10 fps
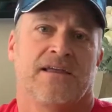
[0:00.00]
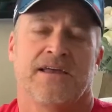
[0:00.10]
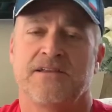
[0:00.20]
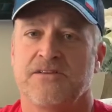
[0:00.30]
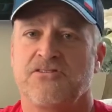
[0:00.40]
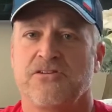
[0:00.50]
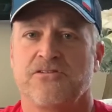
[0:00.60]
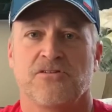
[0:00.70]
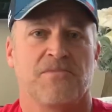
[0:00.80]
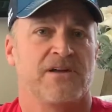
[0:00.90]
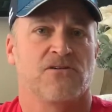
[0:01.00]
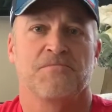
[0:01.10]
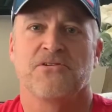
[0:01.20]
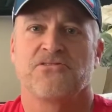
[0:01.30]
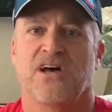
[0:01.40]
In addition to my
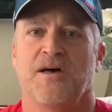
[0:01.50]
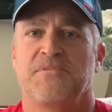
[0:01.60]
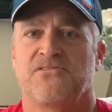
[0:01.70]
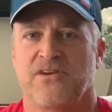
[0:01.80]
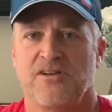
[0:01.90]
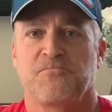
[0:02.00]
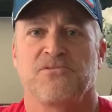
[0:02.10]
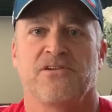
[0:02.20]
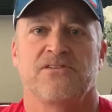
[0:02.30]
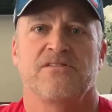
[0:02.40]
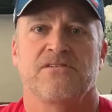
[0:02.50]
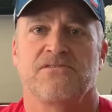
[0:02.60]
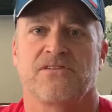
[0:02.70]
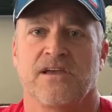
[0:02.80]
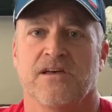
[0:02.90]
normal job as Vice President of
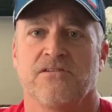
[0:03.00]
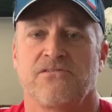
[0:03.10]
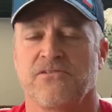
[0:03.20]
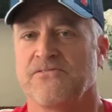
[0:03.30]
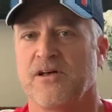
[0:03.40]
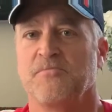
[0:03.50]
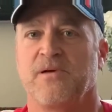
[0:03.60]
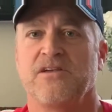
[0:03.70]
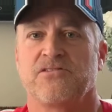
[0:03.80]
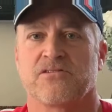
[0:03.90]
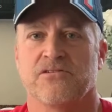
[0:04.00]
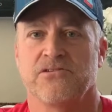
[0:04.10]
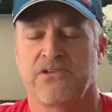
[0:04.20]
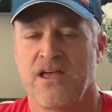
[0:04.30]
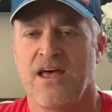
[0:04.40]
Sales for Felt
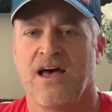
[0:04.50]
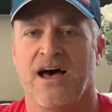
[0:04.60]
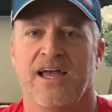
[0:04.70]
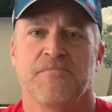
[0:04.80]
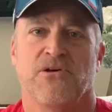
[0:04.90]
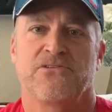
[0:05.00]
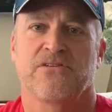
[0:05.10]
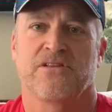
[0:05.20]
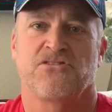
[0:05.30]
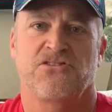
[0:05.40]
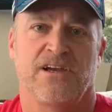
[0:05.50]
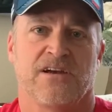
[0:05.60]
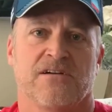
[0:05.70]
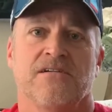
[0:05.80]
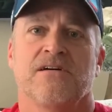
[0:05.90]
Bicycles, I am also the
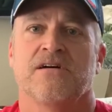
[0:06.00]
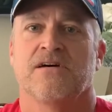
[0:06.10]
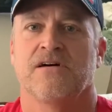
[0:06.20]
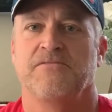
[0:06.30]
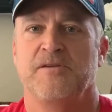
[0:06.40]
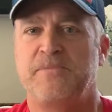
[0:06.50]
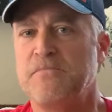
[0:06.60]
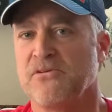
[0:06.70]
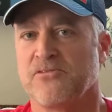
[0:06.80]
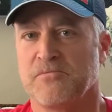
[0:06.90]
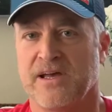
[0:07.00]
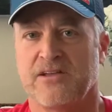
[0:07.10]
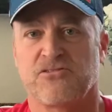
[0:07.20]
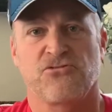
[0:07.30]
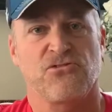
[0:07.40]
chair of the People for
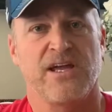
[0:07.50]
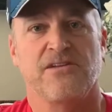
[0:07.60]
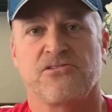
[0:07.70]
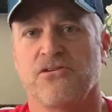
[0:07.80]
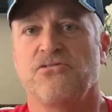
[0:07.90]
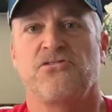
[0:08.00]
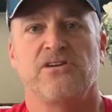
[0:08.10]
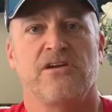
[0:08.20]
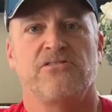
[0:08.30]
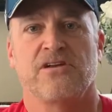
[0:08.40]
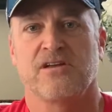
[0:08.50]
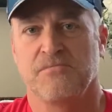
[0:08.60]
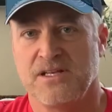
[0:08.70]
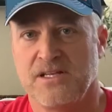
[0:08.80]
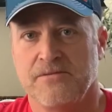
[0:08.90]
Bikes Trade Association
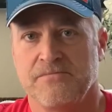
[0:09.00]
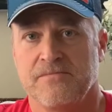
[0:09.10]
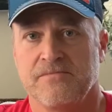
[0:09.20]
Committee.